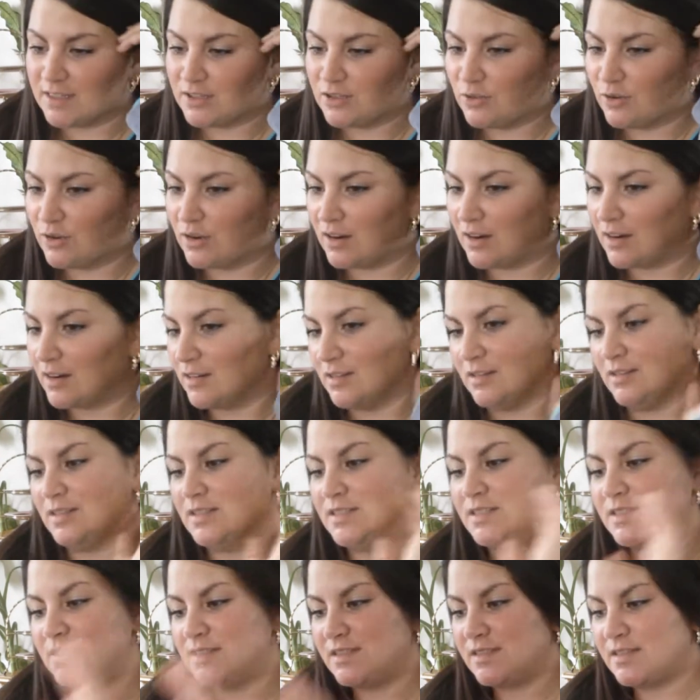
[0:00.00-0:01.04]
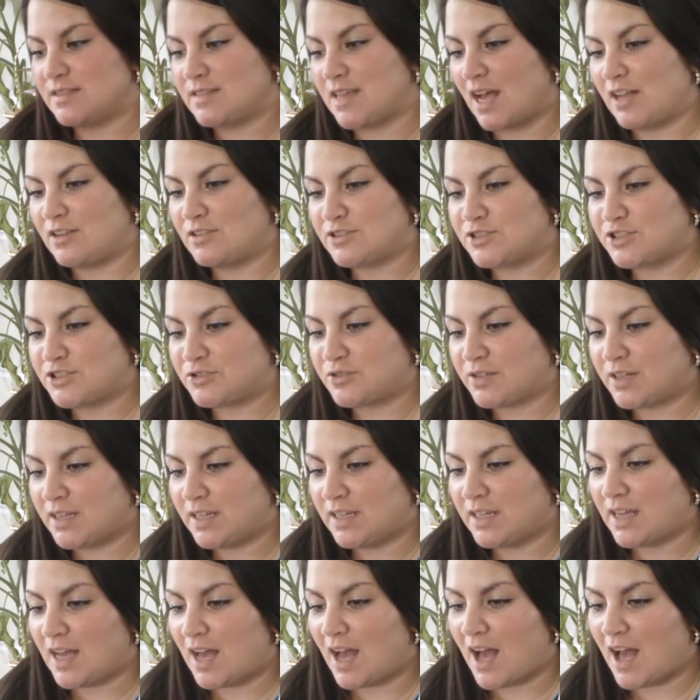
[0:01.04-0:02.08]
your Dollar
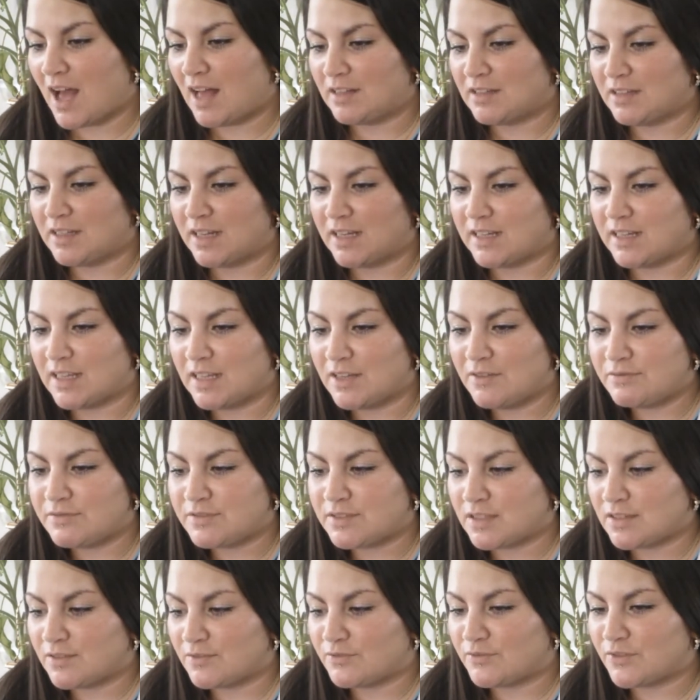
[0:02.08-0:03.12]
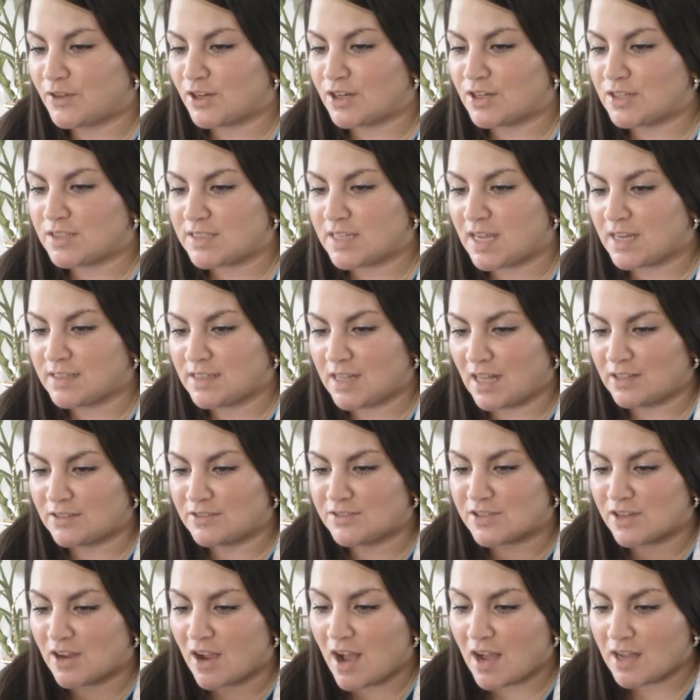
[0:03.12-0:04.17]
Tree holiday gift for
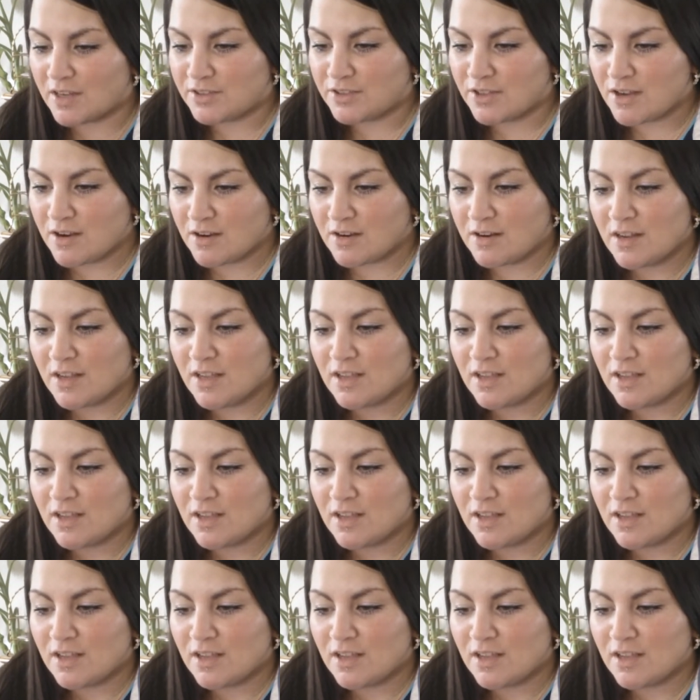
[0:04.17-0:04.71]
$10 or under.